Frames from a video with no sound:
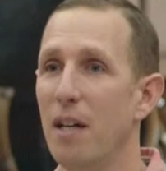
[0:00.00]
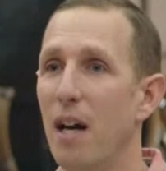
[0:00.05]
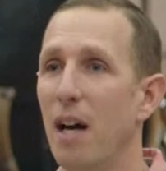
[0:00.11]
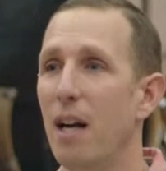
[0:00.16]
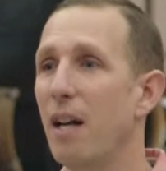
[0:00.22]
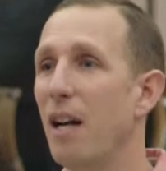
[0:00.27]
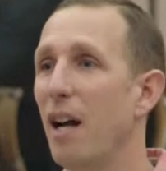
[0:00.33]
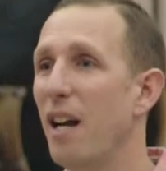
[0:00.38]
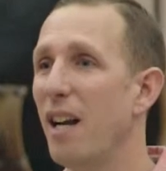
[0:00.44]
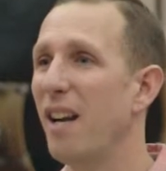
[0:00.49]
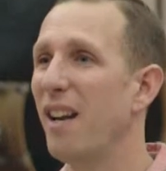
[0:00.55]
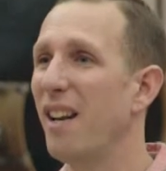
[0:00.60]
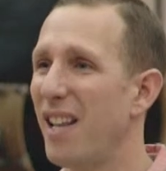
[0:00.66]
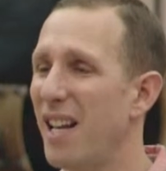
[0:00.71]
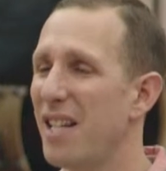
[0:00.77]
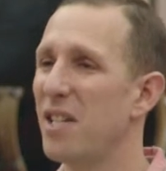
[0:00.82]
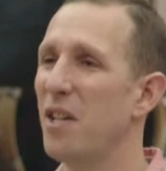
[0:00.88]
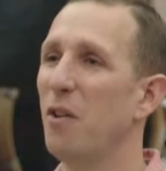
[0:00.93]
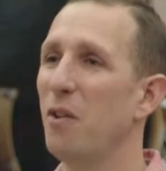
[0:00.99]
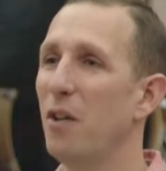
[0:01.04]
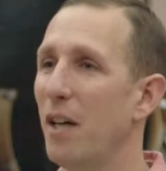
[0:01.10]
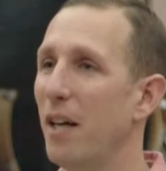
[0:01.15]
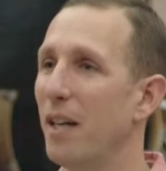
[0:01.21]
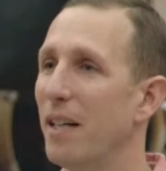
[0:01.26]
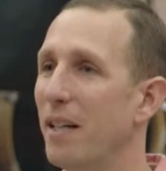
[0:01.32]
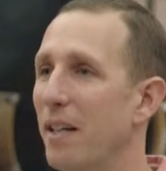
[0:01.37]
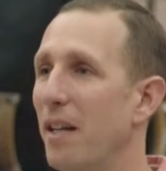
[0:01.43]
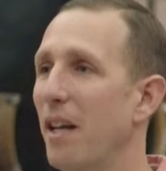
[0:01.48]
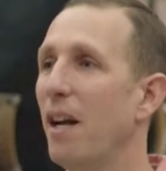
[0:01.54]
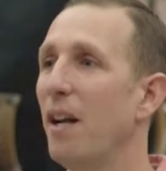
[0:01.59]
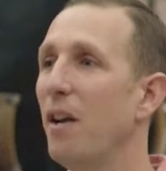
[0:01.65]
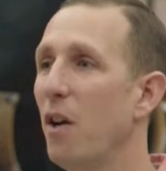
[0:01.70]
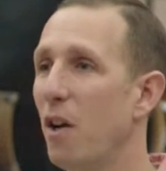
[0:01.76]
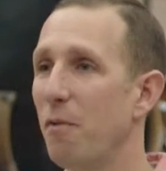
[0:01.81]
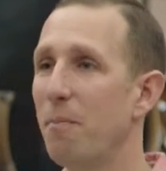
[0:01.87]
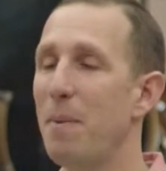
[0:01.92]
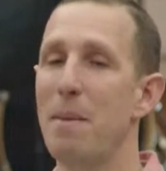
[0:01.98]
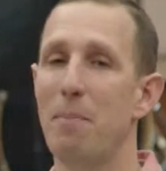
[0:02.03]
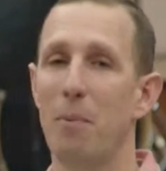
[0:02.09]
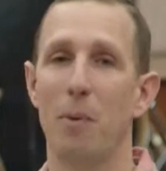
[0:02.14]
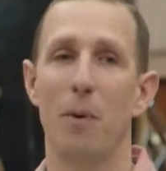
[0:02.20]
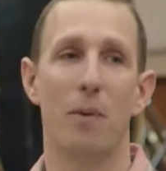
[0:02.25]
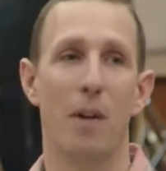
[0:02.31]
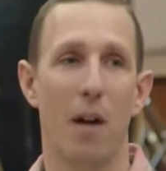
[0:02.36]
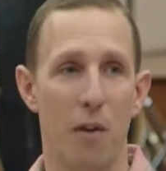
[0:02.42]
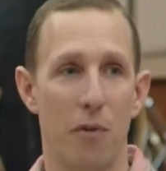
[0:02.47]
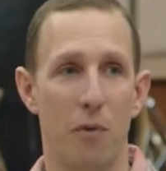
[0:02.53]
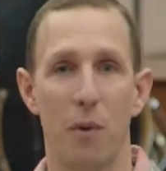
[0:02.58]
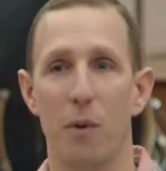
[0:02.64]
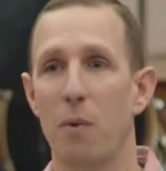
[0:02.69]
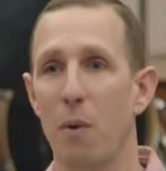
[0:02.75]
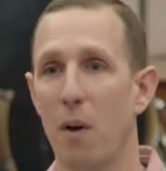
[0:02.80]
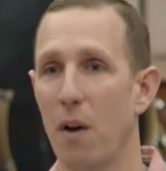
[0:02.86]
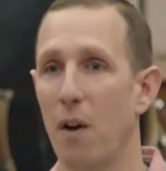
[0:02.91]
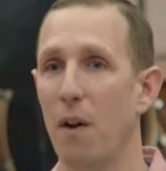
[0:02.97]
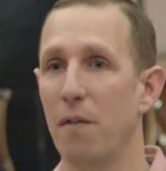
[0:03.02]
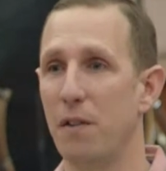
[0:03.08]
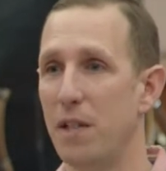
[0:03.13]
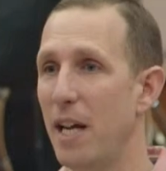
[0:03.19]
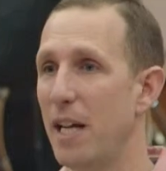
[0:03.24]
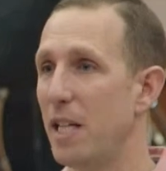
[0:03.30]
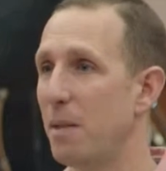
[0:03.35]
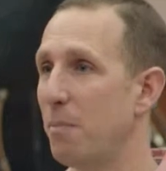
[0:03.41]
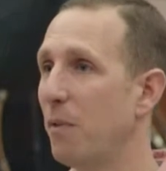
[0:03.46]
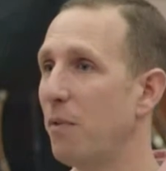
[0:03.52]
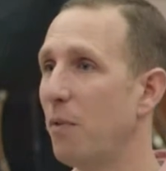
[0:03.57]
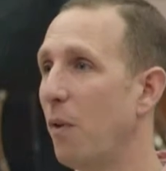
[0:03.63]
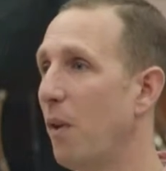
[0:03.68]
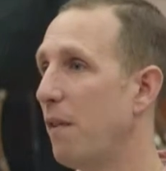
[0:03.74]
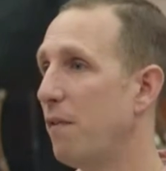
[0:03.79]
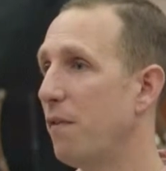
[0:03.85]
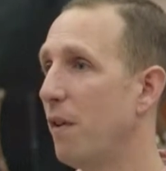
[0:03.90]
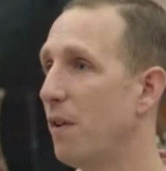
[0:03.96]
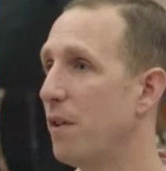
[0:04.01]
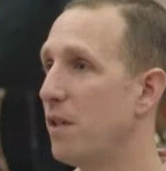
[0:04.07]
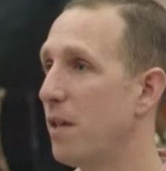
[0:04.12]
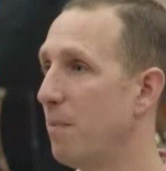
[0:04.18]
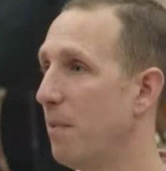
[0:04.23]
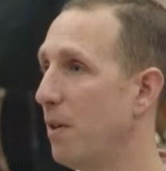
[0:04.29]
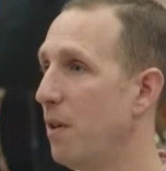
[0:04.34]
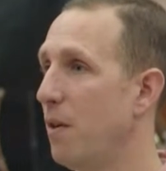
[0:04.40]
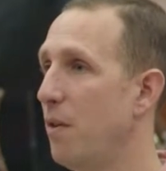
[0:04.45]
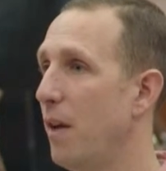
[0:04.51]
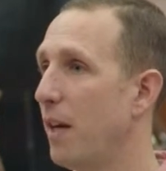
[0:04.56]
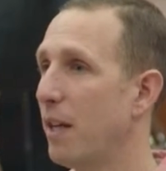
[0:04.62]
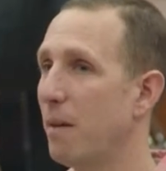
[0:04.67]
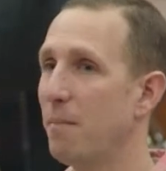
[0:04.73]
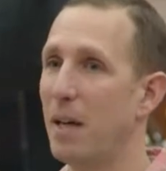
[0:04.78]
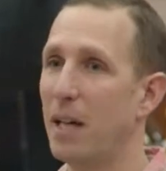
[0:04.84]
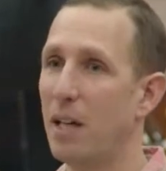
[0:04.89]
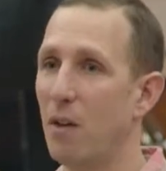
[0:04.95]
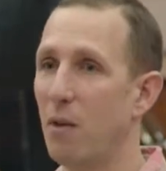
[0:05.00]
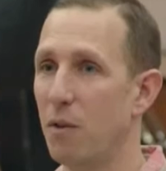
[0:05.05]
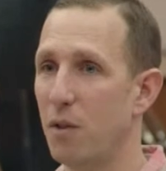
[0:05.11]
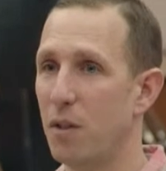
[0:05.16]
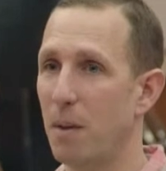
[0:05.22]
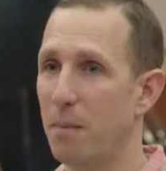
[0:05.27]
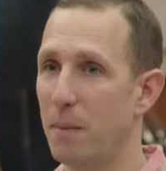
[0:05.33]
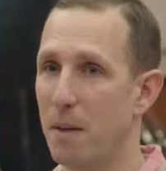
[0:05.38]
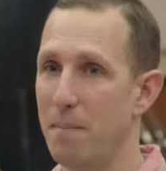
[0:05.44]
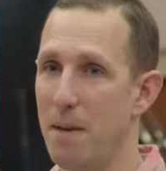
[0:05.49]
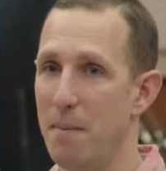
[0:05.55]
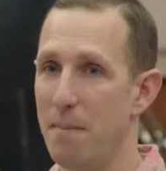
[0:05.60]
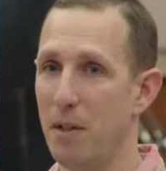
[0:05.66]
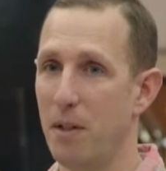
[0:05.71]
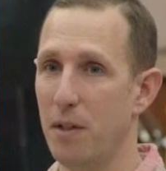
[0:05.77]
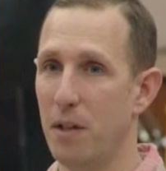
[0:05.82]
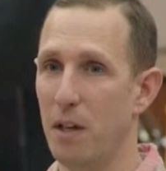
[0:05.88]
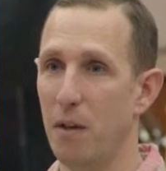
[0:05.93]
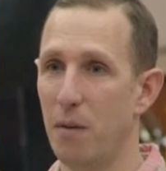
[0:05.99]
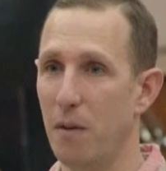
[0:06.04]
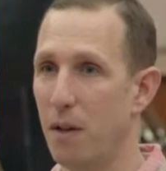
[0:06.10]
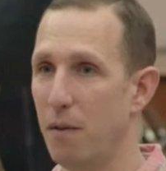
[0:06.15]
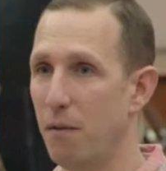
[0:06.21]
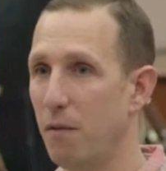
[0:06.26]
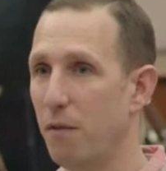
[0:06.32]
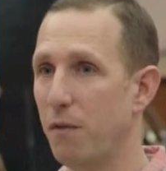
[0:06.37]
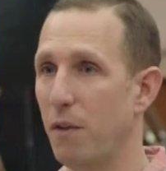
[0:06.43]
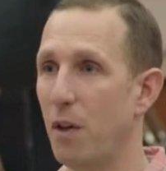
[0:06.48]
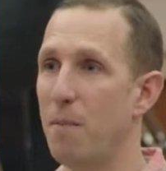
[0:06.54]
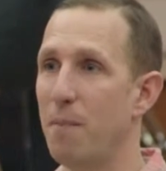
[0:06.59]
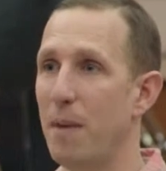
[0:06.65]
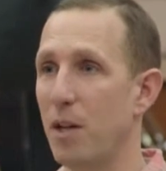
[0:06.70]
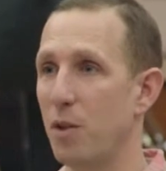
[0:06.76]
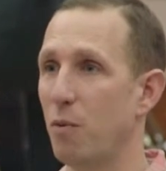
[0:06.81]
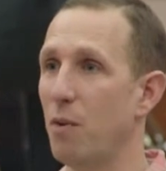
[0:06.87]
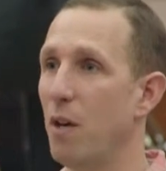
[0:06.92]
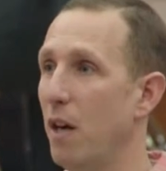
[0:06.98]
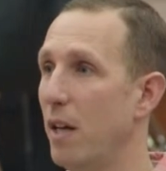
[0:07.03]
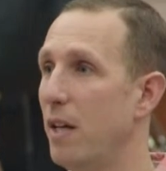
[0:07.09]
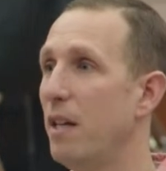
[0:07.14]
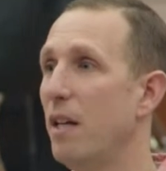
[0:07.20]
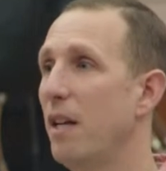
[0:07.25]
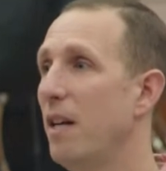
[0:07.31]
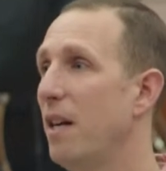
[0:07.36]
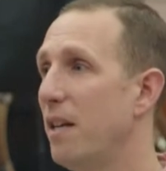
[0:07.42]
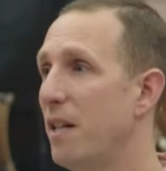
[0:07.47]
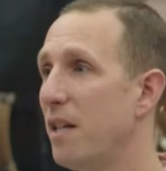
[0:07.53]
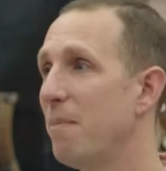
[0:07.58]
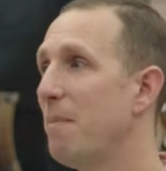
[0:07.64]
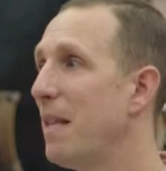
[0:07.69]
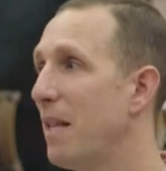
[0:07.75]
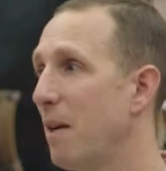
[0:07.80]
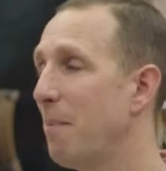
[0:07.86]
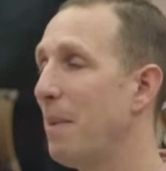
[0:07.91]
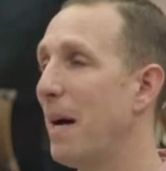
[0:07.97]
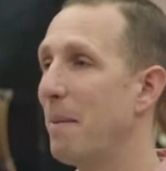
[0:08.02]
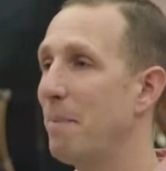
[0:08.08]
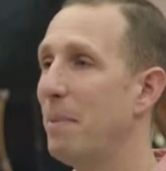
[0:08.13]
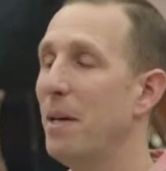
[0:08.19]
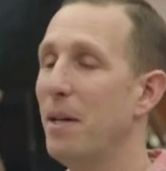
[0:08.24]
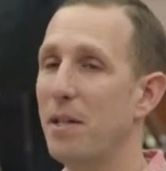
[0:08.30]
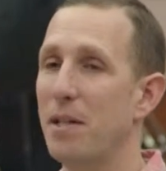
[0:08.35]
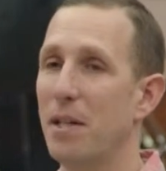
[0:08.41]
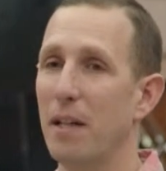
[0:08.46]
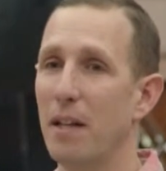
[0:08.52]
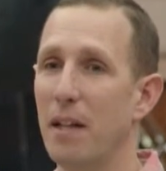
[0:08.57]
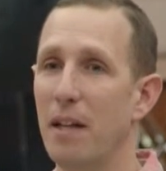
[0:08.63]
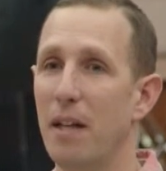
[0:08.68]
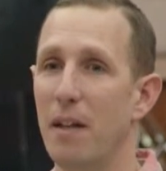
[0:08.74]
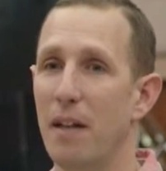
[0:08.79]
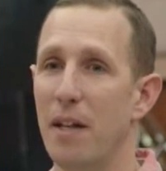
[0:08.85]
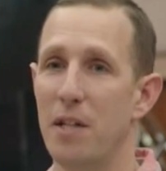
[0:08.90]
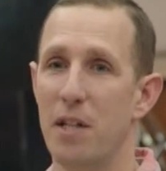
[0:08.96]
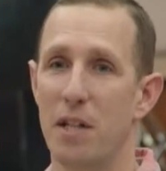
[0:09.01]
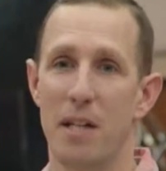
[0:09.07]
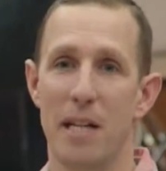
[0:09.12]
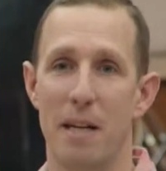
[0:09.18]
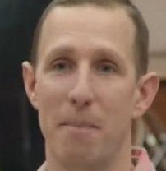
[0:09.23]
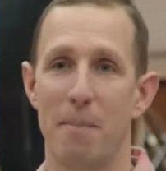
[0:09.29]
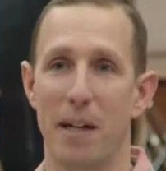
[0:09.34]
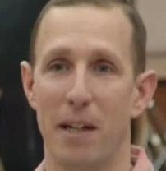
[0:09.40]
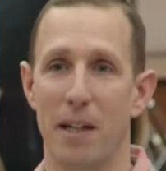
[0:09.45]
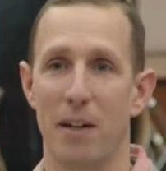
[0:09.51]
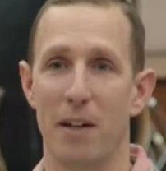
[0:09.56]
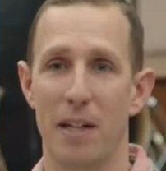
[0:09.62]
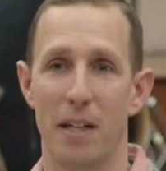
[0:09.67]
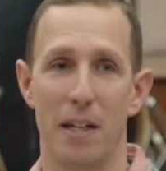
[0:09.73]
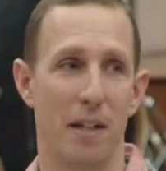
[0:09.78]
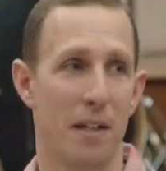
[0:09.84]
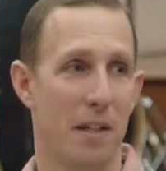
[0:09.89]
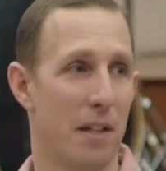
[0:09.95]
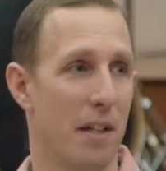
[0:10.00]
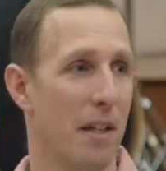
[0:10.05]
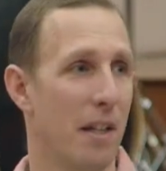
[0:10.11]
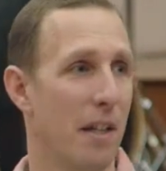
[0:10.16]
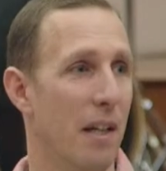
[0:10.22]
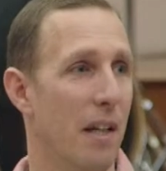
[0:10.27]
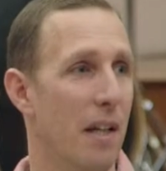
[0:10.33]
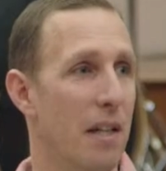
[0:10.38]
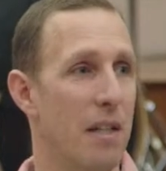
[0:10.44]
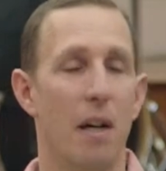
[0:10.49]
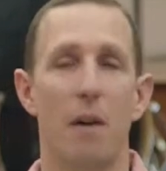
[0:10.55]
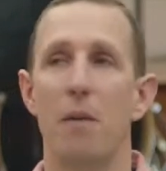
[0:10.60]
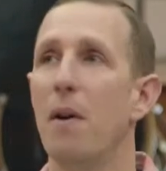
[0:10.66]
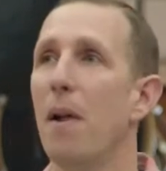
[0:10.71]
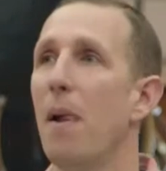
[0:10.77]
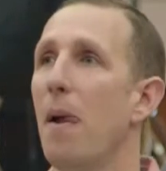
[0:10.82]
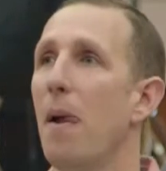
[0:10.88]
And that's not right. A lot of people go through quite a lot of dates before they find someone who they can make a long-term commitment to and for whom that's right. It doesn't mean they're a bad person, they just need a bit of guidance. So